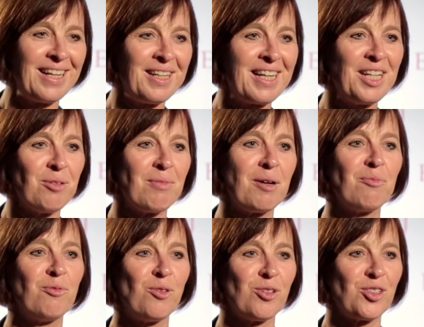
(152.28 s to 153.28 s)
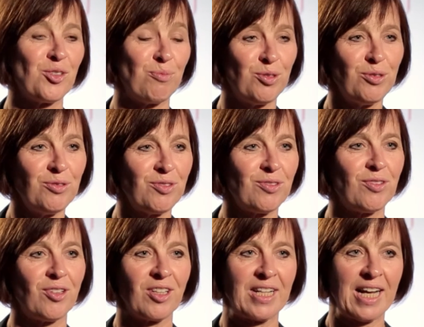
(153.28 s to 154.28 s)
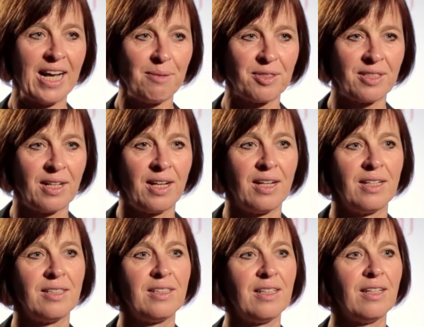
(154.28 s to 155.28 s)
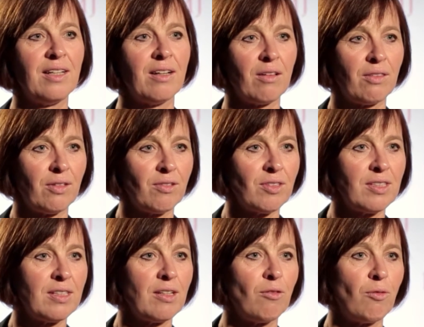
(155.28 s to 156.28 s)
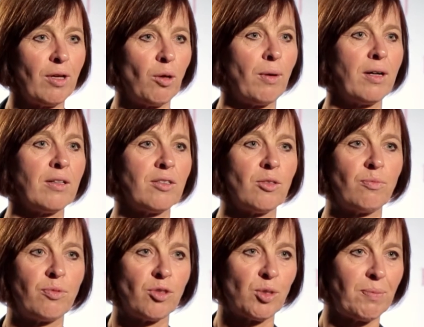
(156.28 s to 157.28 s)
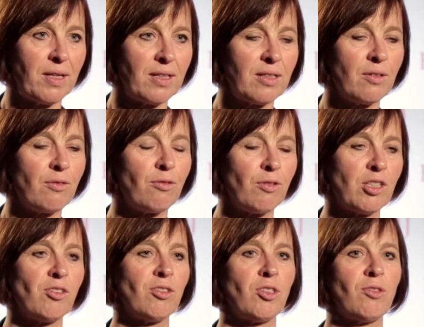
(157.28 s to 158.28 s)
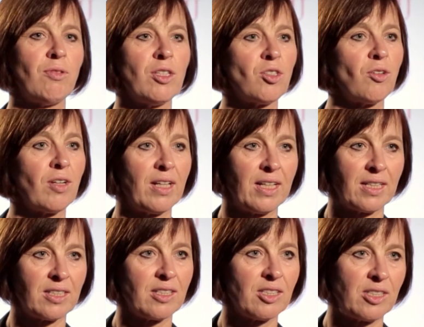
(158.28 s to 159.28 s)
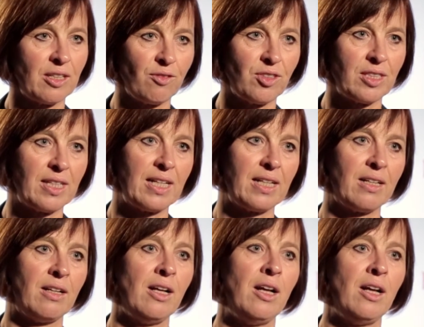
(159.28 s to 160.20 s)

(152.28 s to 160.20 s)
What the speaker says: canakinumab was approved for CAPS, the authority required a prospective registry to collect safety data.